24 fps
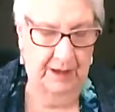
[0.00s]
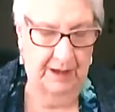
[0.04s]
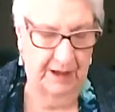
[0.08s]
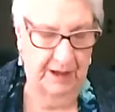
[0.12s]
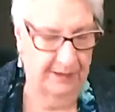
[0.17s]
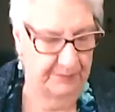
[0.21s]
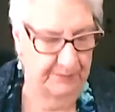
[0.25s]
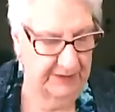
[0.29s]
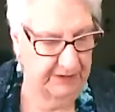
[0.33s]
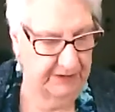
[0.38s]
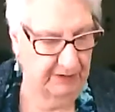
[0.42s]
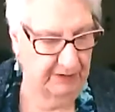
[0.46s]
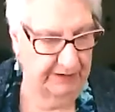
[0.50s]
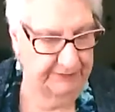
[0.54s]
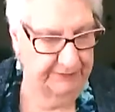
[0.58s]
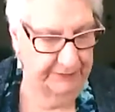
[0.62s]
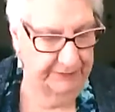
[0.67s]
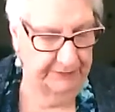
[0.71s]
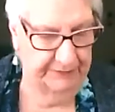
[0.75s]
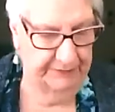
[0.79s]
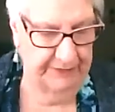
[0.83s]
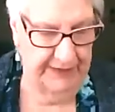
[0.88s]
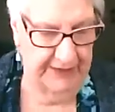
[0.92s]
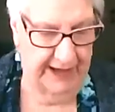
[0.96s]
Be
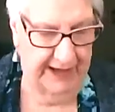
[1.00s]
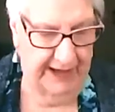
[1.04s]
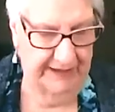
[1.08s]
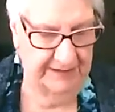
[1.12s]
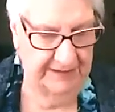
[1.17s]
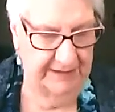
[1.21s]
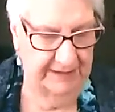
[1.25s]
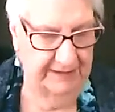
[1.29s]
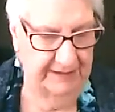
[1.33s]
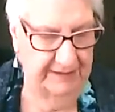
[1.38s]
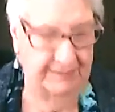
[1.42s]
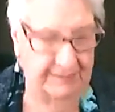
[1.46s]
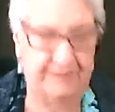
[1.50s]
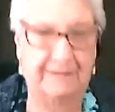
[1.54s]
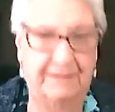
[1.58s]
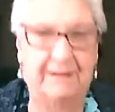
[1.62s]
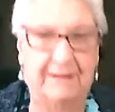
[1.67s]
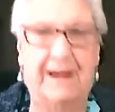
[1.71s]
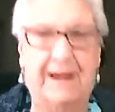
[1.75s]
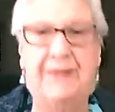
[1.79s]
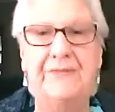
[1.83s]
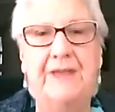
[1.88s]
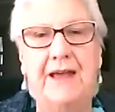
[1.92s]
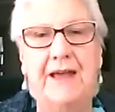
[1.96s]
grateful for that.
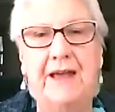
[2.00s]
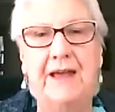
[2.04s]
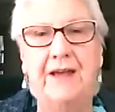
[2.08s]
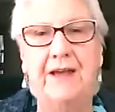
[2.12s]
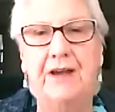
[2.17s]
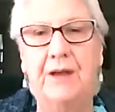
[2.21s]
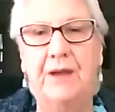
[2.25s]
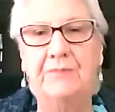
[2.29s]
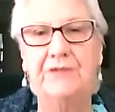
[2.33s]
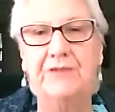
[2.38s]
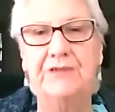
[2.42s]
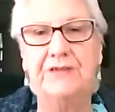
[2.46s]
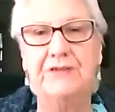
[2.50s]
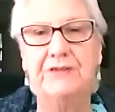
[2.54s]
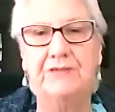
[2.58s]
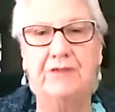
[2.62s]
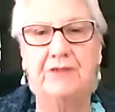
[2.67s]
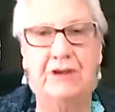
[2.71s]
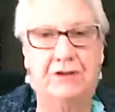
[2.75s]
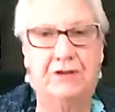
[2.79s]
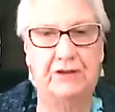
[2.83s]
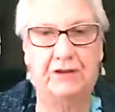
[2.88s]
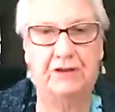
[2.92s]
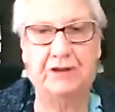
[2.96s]
And then I'm just
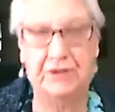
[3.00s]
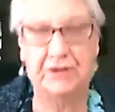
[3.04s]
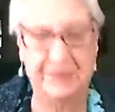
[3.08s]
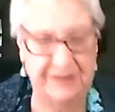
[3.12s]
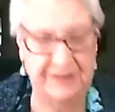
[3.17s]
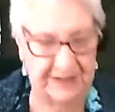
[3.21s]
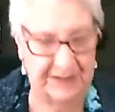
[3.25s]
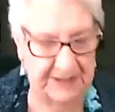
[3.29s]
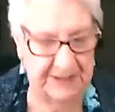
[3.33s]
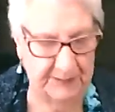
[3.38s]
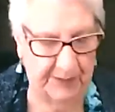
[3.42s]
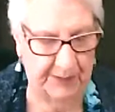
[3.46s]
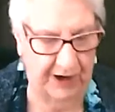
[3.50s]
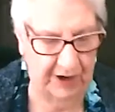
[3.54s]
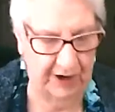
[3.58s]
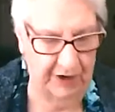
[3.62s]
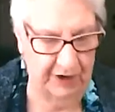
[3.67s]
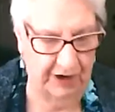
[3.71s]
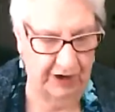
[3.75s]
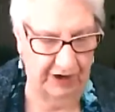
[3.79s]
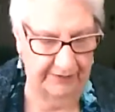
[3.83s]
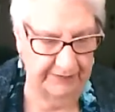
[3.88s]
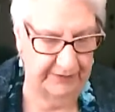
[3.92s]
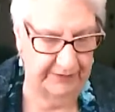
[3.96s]
going to close this part
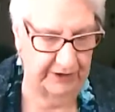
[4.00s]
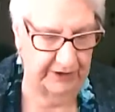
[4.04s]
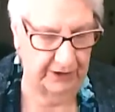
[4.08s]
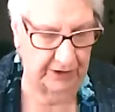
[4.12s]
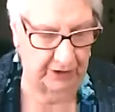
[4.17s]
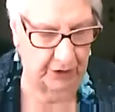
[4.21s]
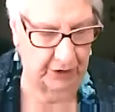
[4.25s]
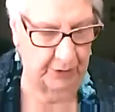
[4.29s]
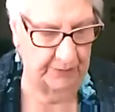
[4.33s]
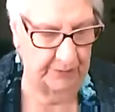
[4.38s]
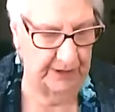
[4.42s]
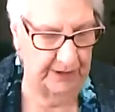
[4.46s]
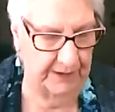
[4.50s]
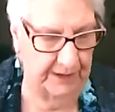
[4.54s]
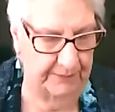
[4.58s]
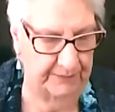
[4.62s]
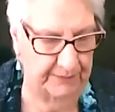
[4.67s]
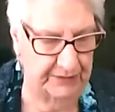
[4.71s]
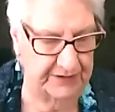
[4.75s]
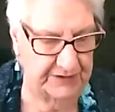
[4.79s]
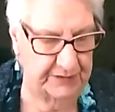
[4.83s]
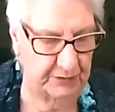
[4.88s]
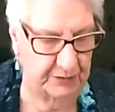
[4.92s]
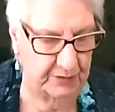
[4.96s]
off, and I'll open up
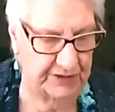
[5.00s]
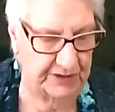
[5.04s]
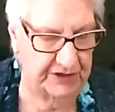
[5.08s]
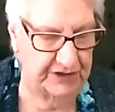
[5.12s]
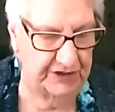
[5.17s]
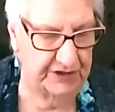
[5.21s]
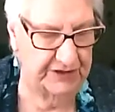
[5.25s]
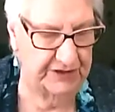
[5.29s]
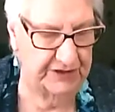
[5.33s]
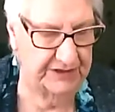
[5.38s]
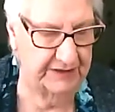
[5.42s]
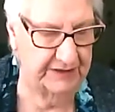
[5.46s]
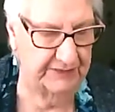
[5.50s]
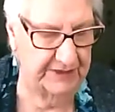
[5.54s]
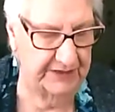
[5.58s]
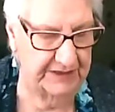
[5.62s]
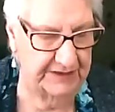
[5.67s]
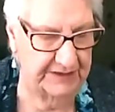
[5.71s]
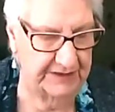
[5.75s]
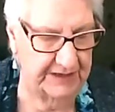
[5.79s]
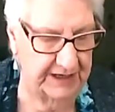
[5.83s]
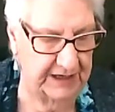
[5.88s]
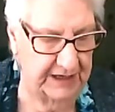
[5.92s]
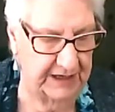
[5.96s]
for some questions if
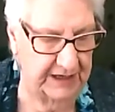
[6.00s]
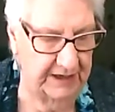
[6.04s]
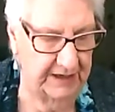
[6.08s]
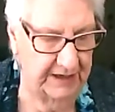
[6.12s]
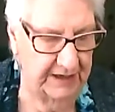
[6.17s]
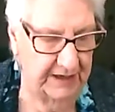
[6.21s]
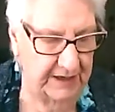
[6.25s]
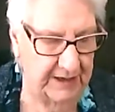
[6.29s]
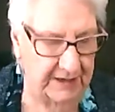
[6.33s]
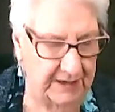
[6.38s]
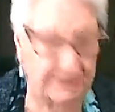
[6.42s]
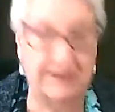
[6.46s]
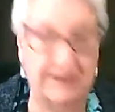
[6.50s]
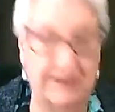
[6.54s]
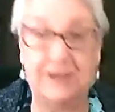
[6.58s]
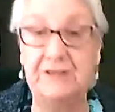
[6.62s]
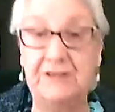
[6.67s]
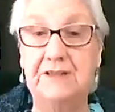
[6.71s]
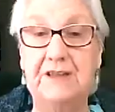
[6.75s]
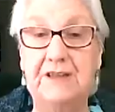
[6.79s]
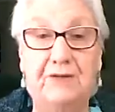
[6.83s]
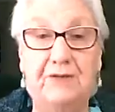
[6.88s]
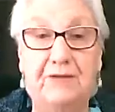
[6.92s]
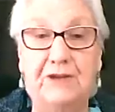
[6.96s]
there's any. I
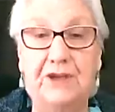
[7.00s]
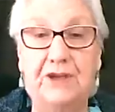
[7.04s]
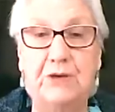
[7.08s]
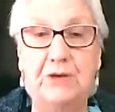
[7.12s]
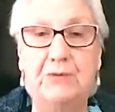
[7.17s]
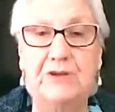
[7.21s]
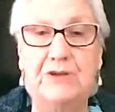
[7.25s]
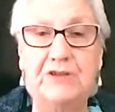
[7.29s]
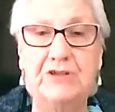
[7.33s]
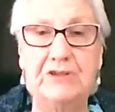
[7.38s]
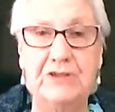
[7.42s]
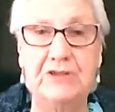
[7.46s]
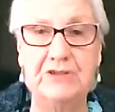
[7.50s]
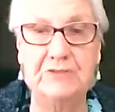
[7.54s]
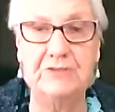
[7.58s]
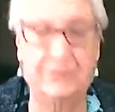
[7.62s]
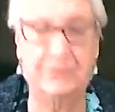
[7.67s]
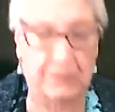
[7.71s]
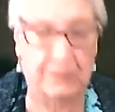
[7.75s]
didn't have any questions.